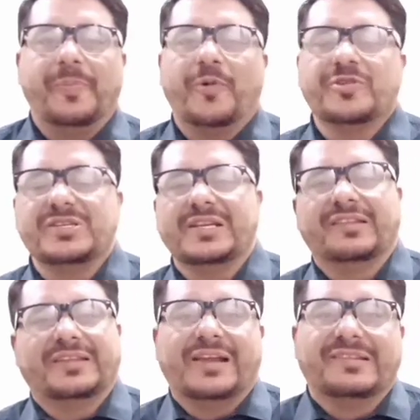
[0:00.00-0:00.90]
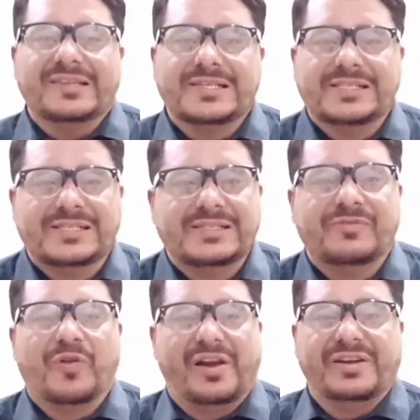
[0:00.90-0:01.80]
portion is considered
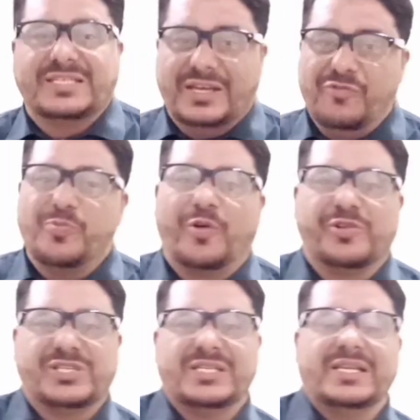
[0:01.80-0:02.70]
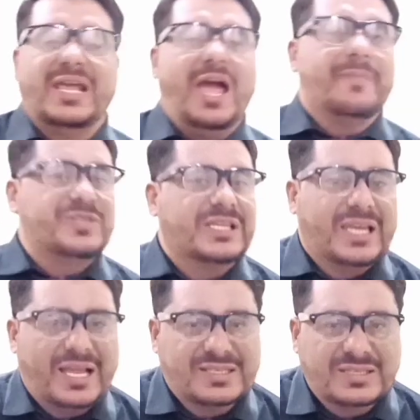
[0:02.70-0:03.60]
very tough portion in
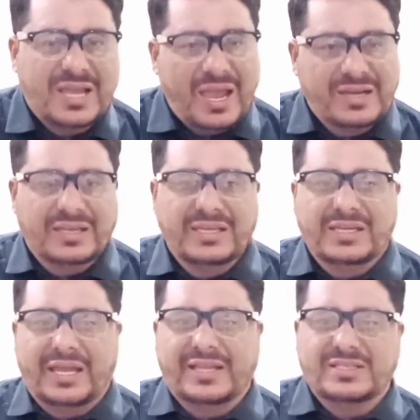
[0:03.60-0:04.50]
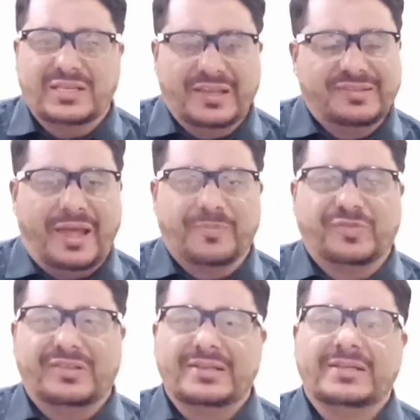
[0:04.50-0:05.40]
MdCAT and Ecat
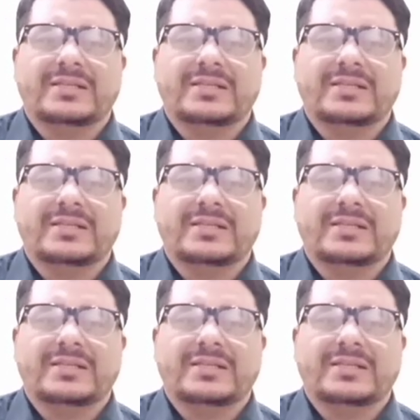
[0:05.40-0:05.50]
exams.